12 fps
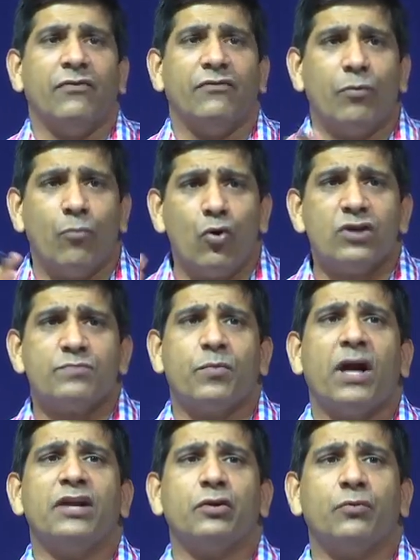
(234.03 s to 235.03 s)
For most
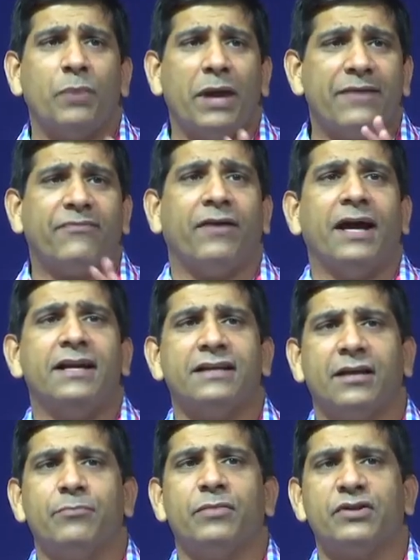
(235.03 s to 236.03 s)
part, you may find
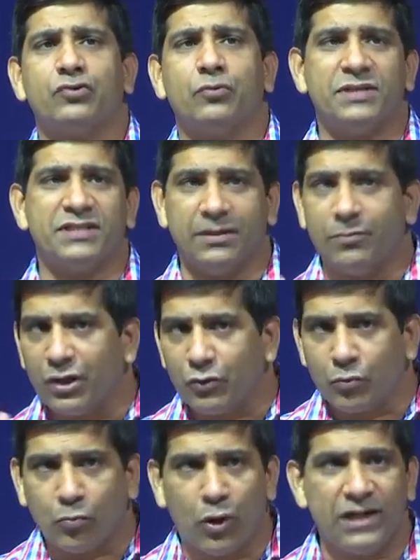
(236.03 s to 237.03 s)
numbers to be similar
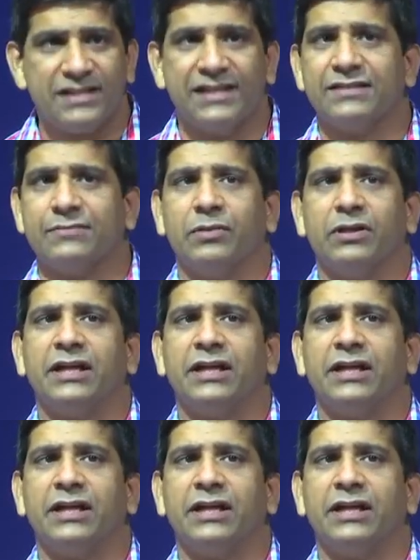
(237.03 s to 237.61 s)
to 0.6